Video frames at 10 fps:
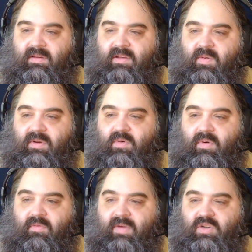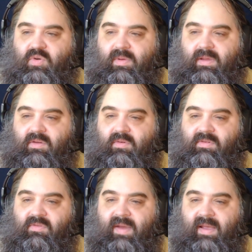to go into a
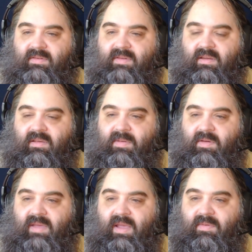ritual-induced trance and communicate